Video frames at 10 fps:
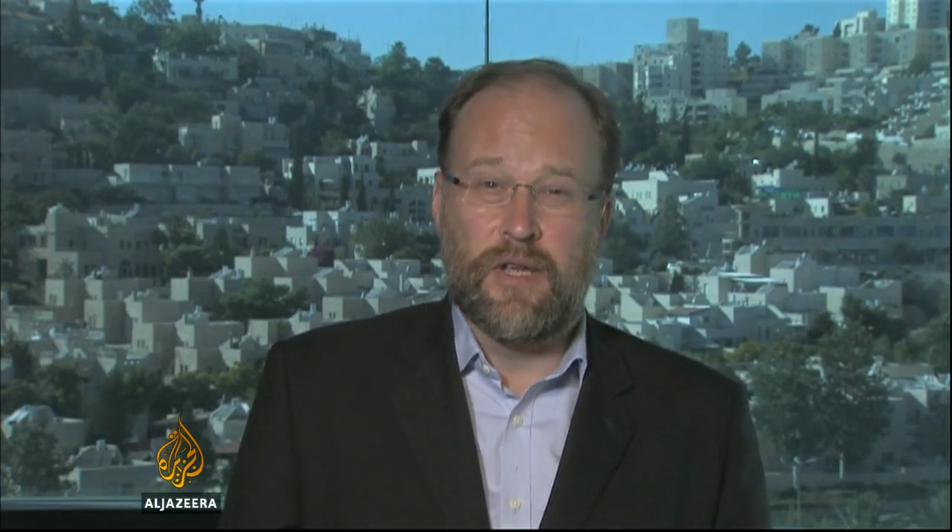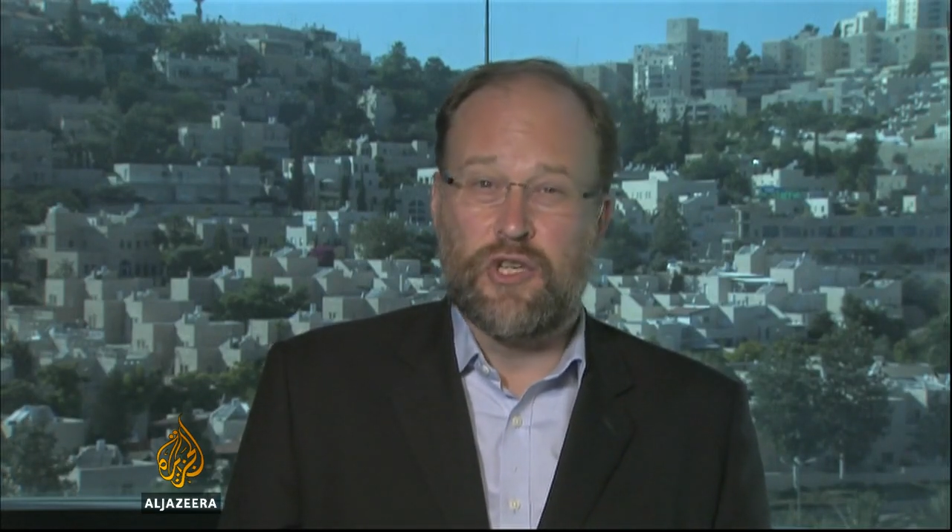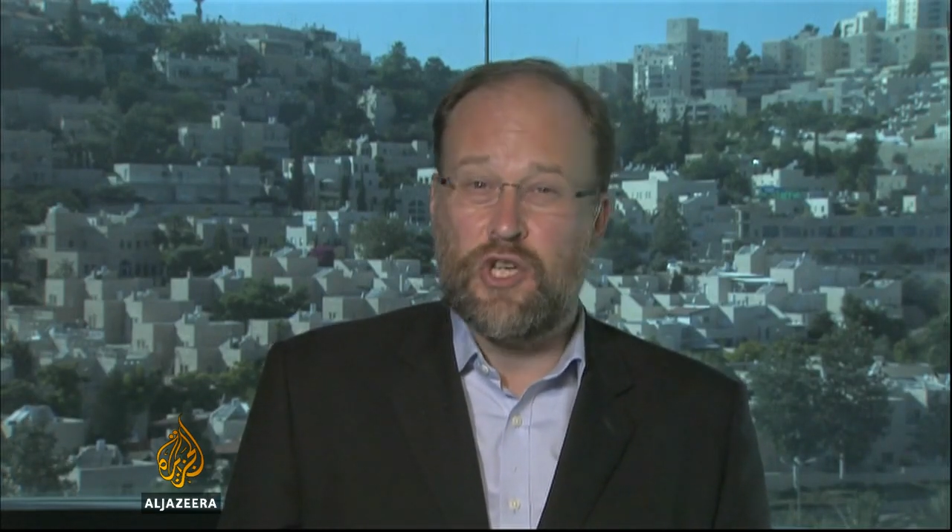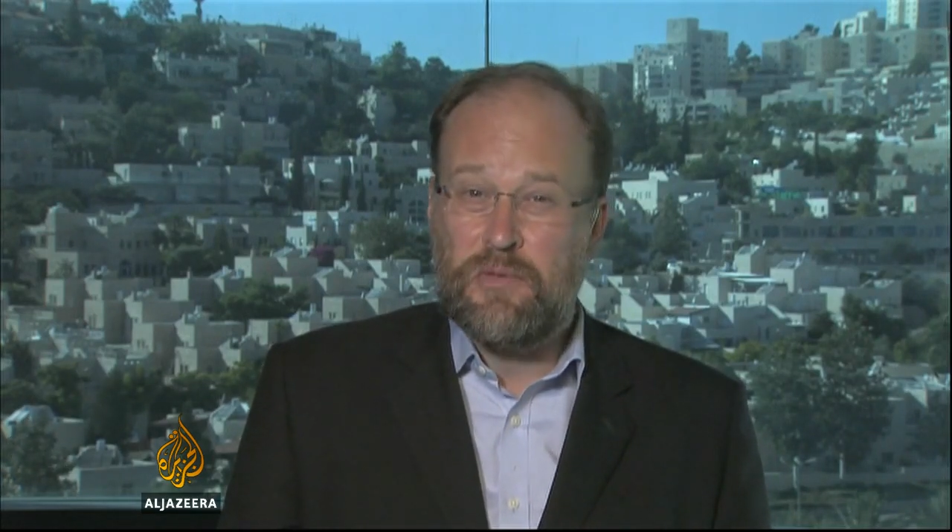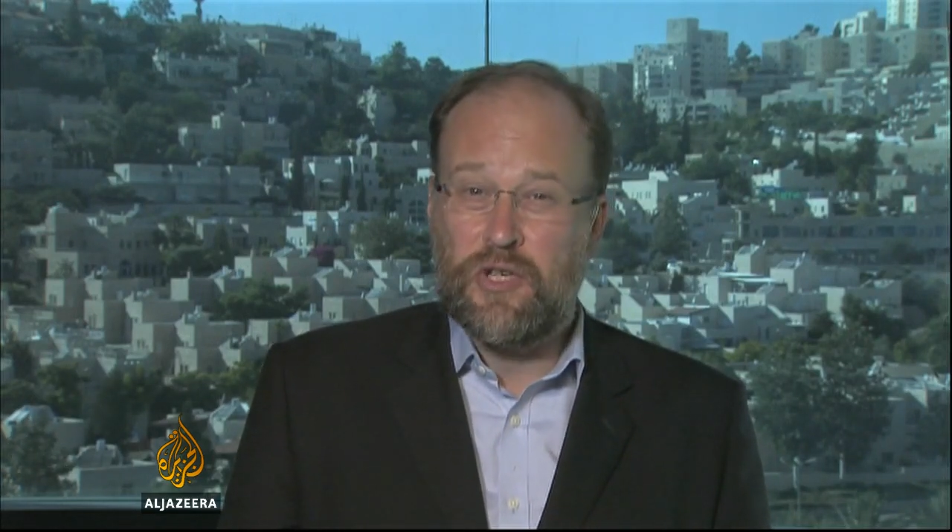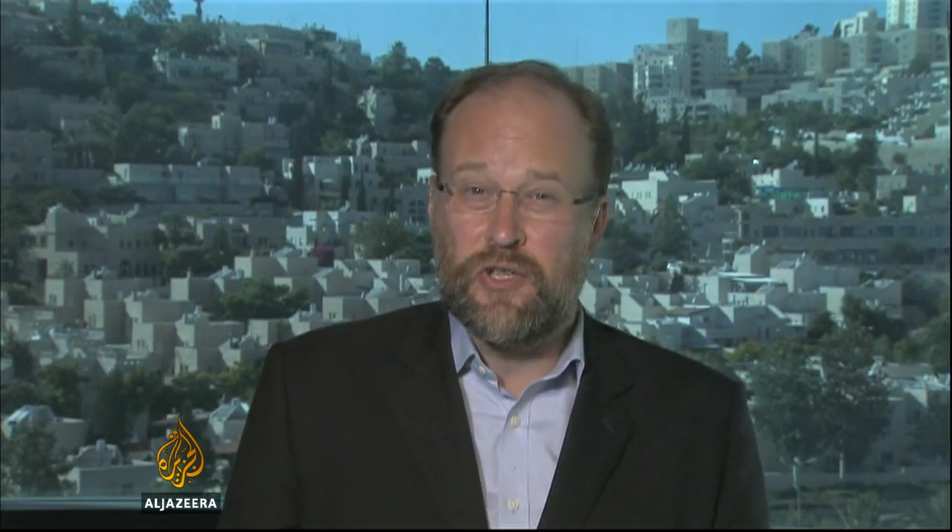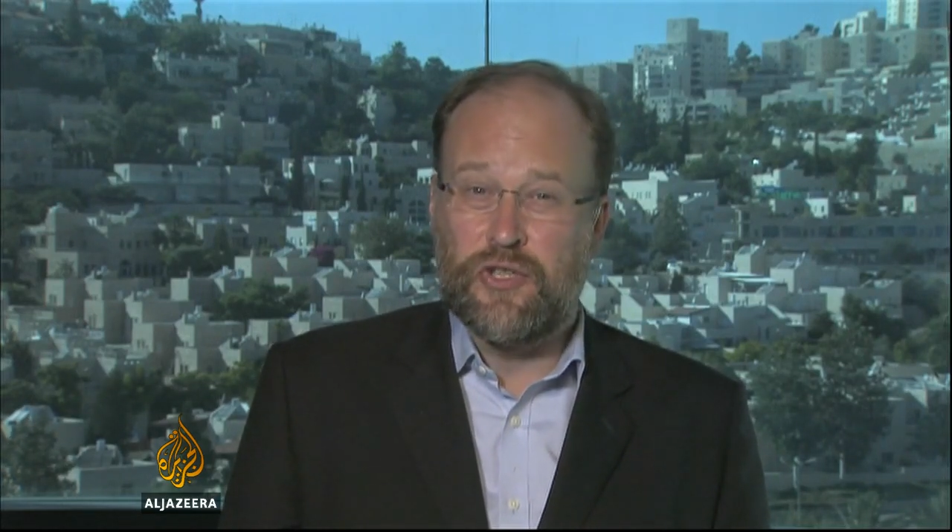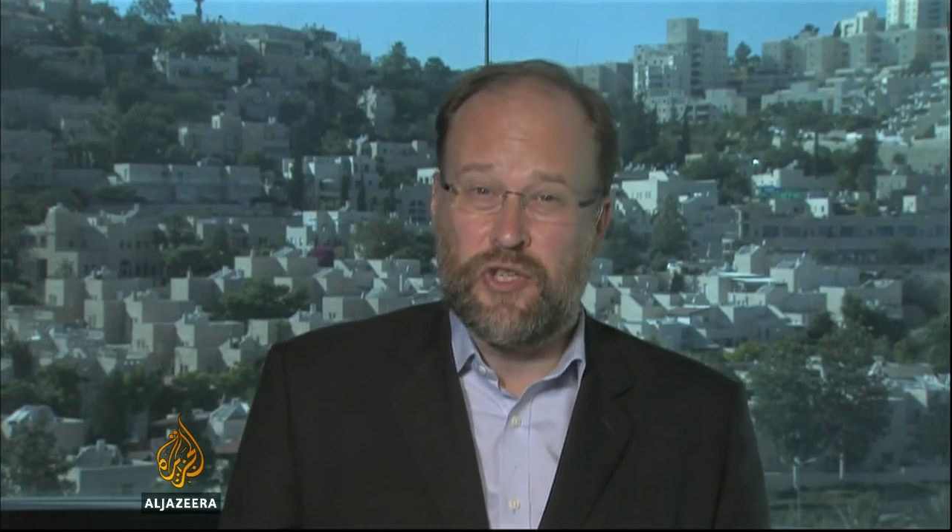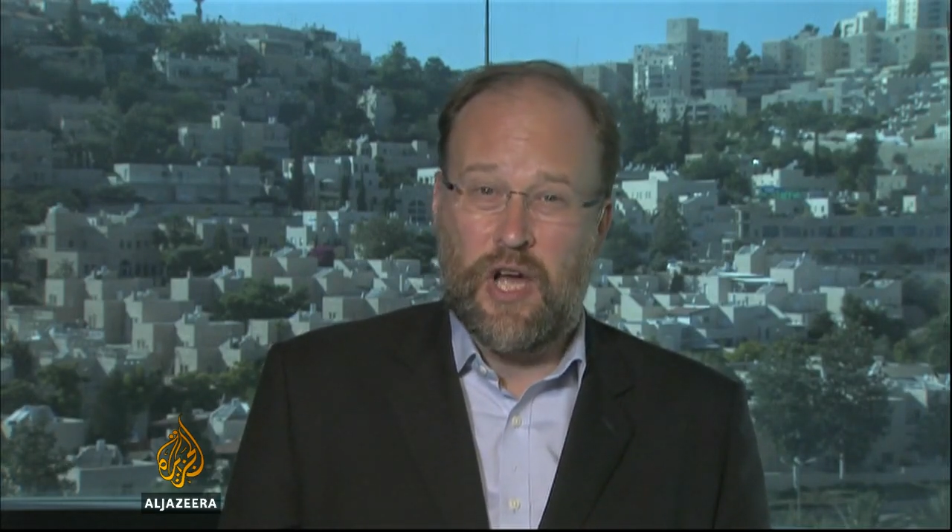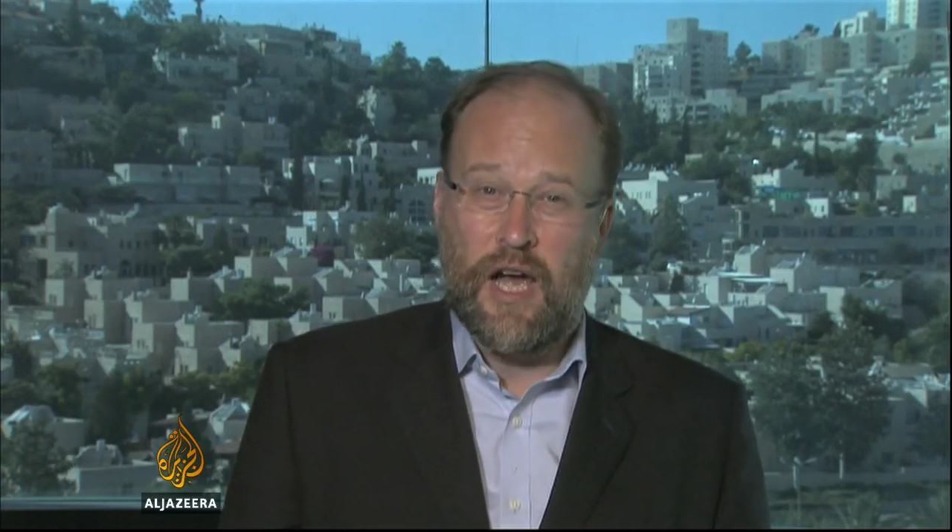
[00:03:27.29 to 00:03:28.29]
the
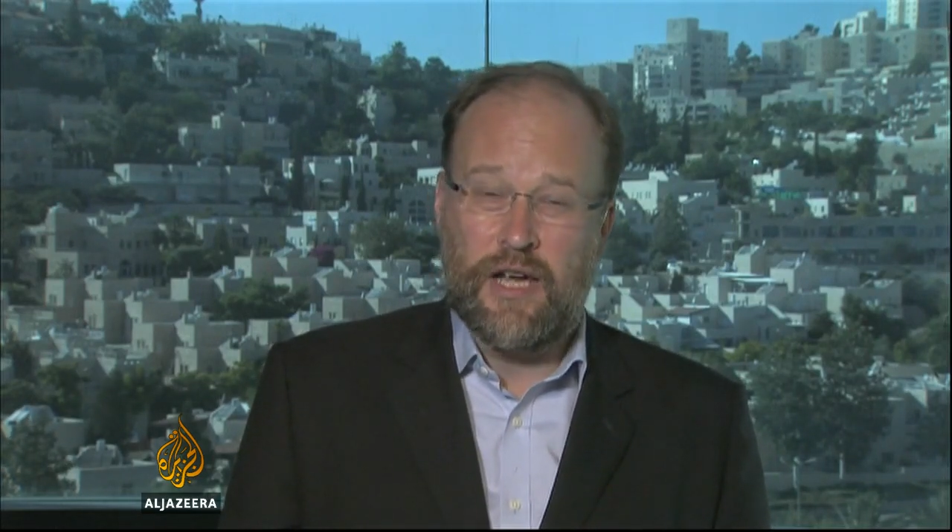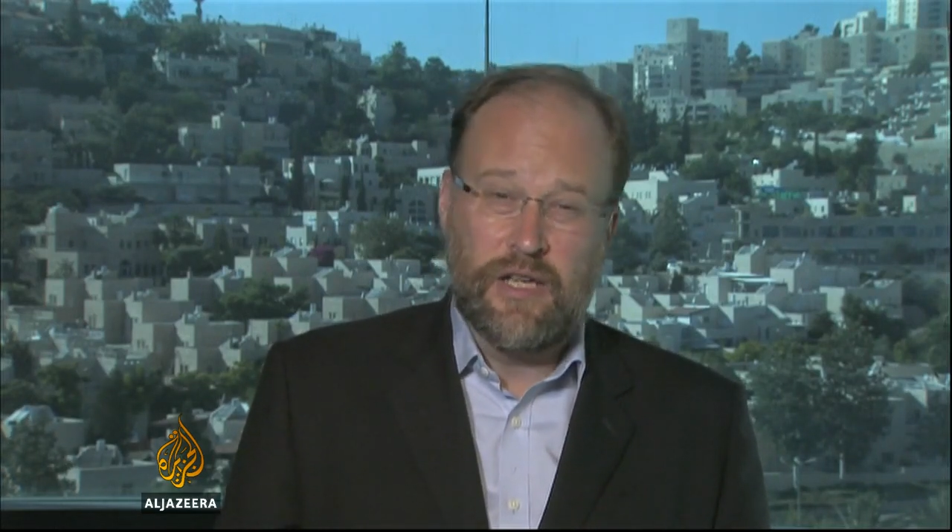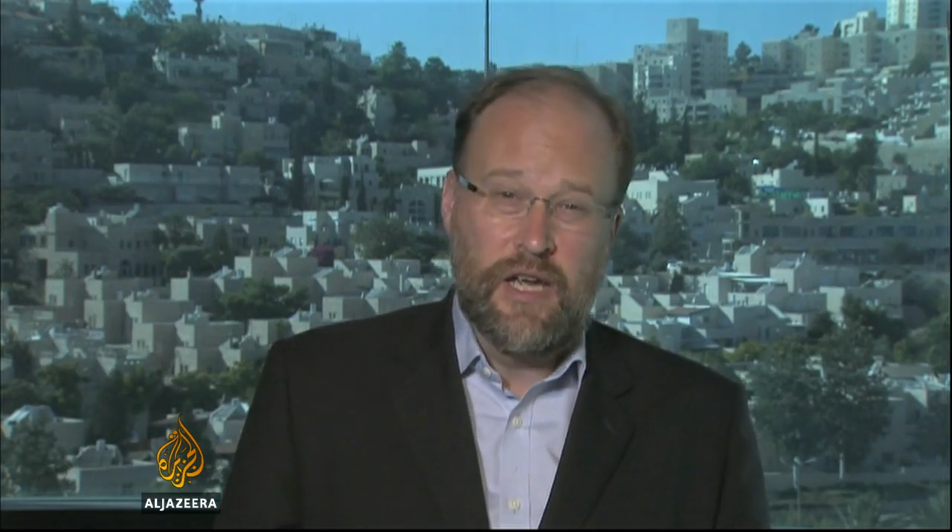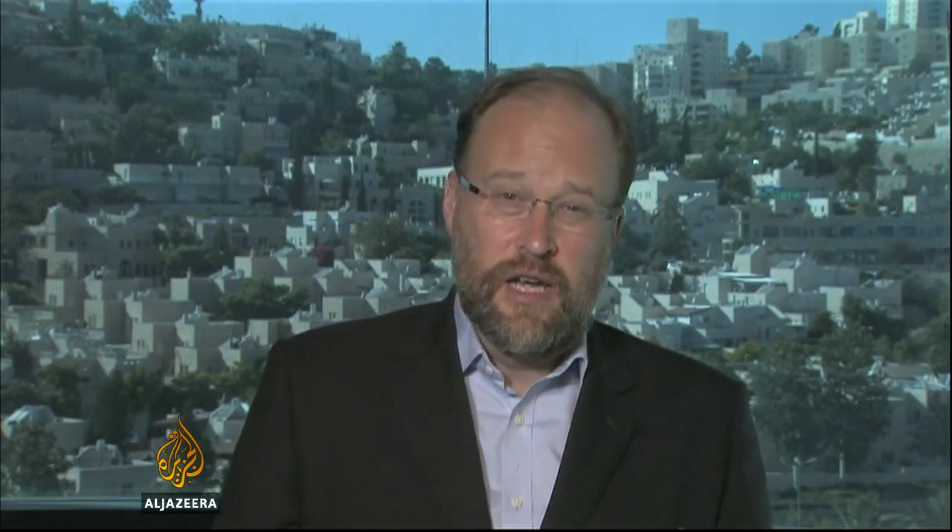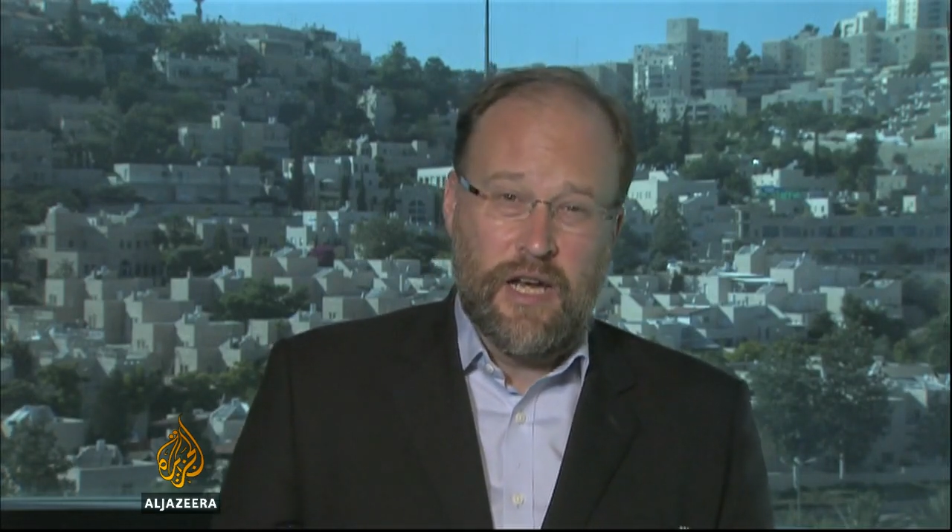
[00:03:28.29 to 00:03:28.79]
Egyptian side.